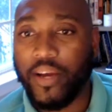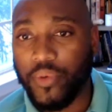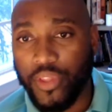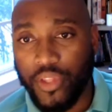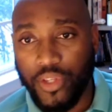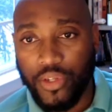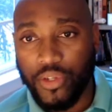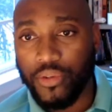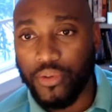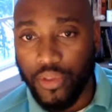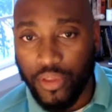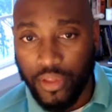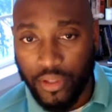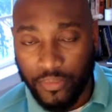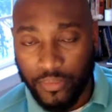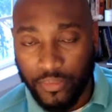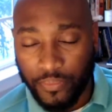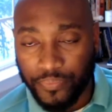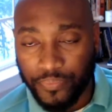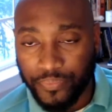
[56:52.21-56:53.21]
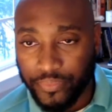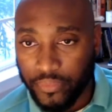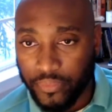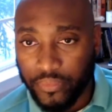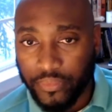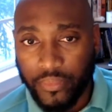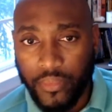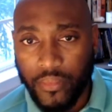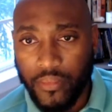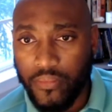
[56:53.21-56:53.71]
youth,
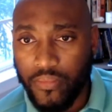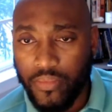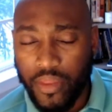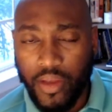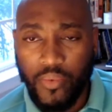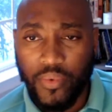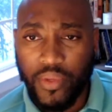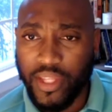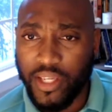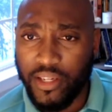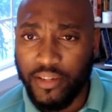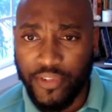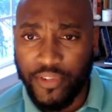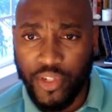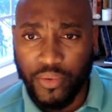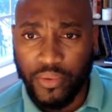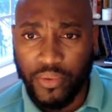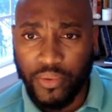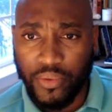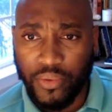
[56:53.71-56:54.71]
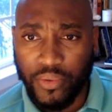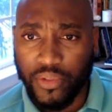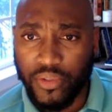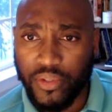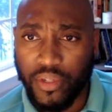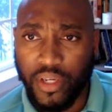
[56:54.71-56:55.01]
with individuals.